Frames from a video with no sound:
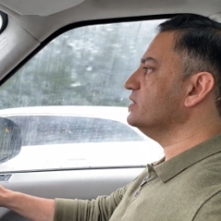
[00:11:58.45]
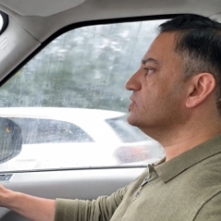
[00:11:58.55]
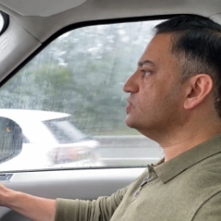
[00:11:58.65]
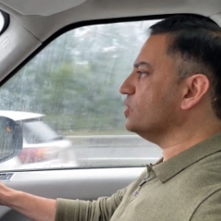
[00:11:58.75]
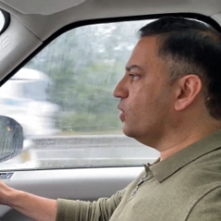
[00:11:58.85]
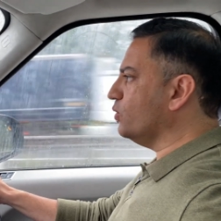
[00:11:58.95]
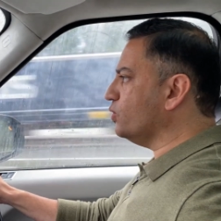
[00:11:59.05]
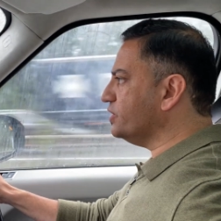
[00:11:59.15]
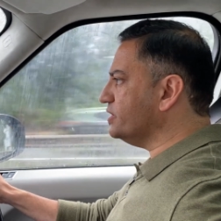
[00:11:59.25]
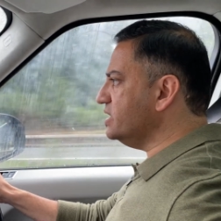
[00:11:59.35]
So
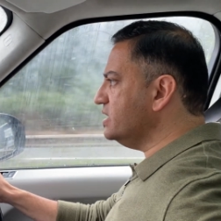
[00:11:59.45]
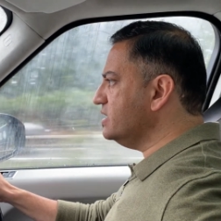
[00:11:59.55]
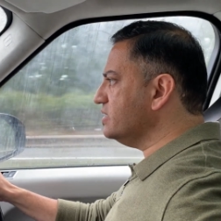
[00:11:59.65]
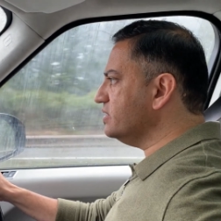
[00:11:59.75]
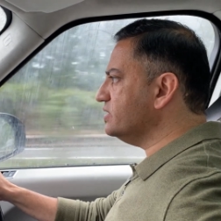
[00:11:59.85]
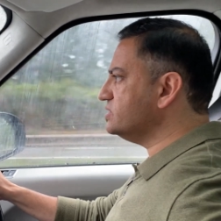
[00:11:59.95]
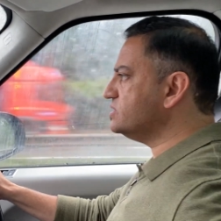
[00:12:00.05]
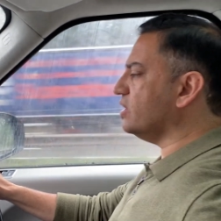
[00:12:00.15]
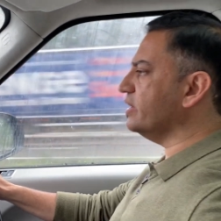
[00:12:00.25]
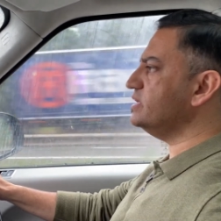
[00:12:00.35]
the the
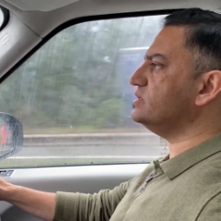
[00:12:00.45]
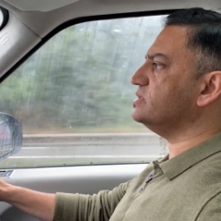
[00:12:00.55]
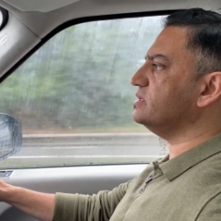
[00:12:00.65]
site